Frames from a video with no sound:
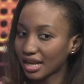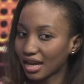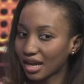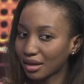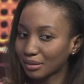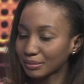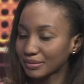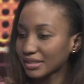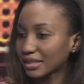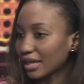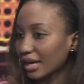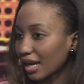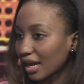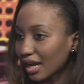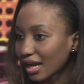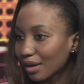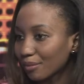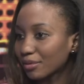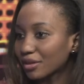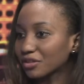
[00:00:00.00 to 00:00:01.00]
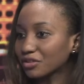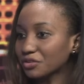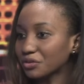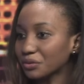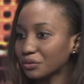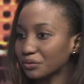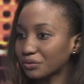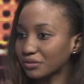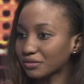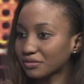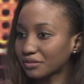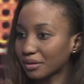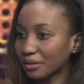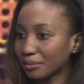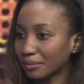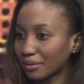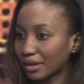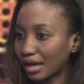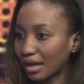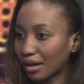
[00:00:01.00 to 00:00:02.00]
Sarankaba Jones
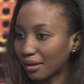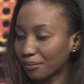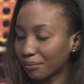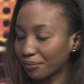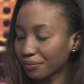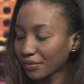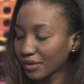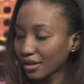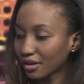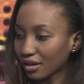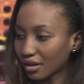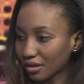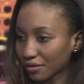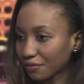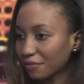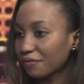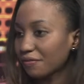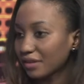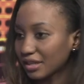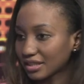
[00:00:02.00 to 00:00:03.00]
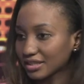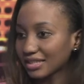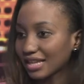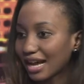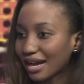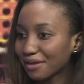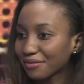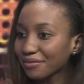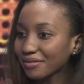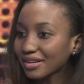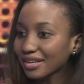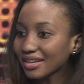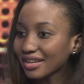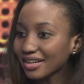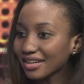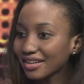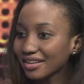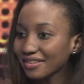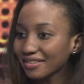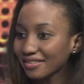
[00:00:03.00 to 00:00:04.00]
from of Face
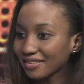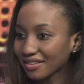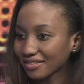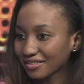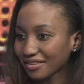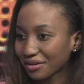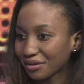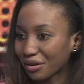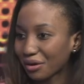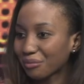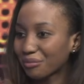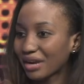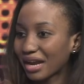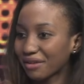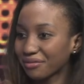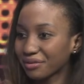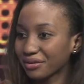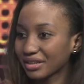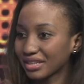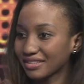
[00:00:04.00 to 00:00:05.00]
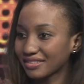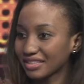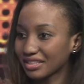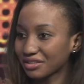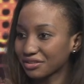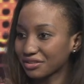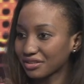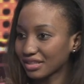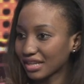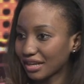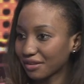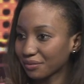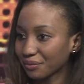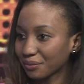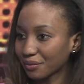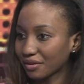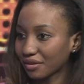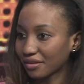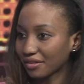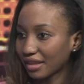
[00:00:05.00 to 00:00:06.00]
Africa. That's a nonprofit organization as
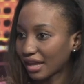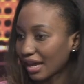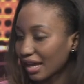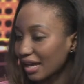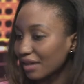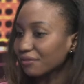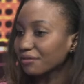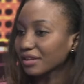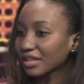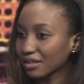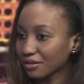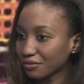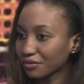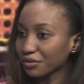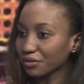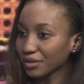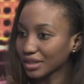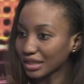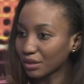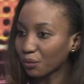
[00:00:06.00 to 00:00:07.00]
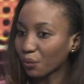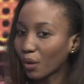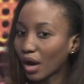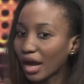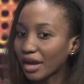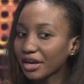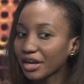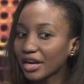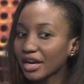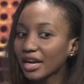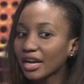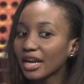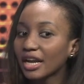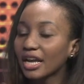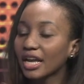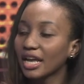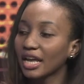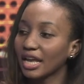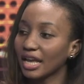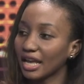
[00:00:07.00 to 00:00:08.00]
well that advocates for clean water.
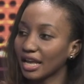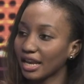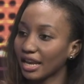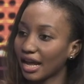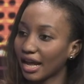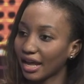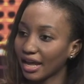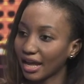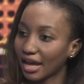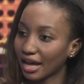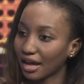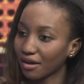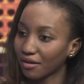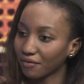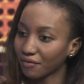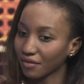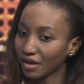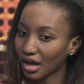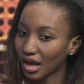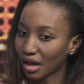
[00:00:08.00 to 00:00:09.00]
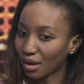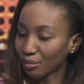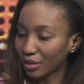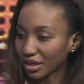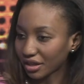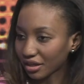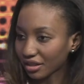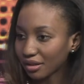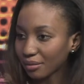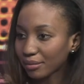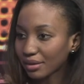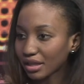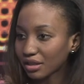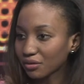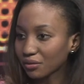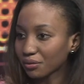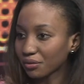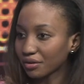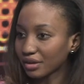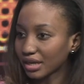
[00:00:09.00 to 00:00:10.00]
And I have another
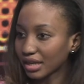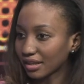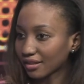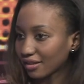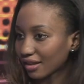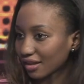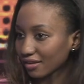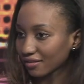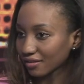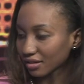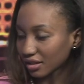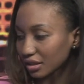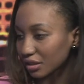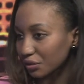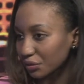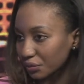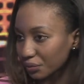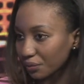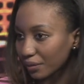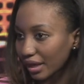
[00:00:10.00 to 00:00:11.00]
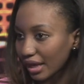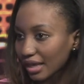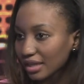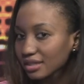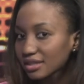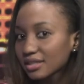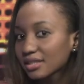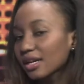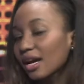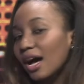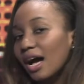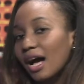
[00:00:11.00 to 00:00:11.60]
mentor, Natasha Guet.